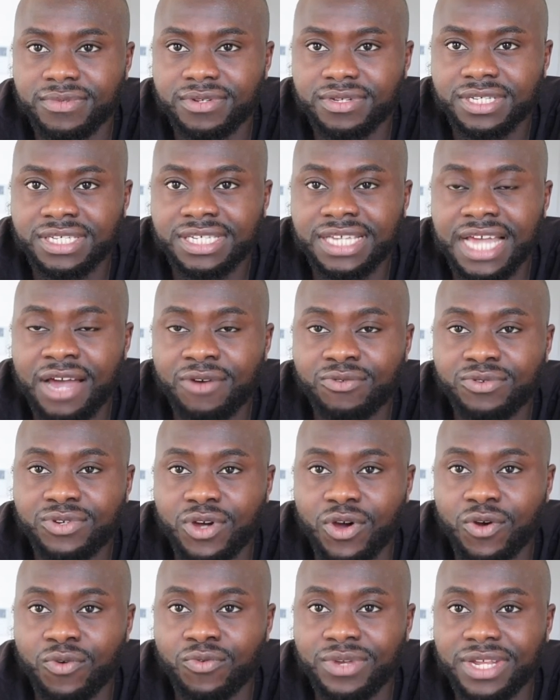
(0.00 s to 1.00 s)

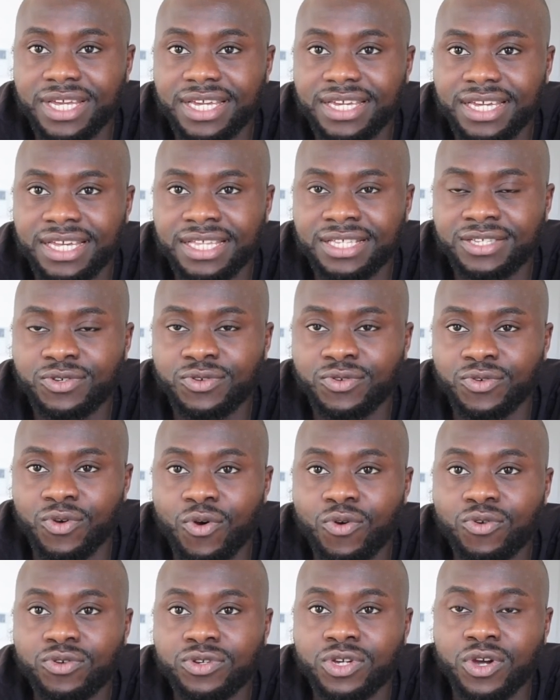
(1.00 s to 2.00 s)
sound only, into
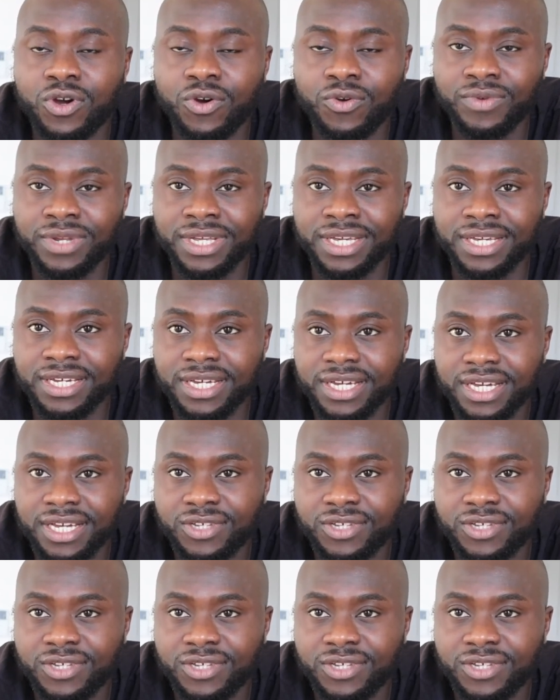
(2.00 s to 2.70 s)
audio only.